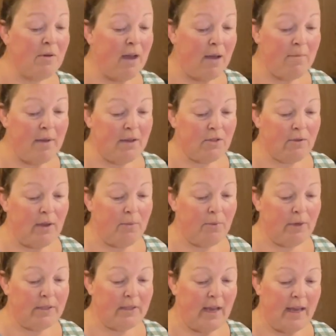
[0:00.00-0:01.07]
not measuring
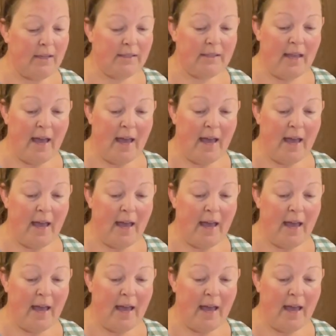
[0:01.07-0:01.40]
precise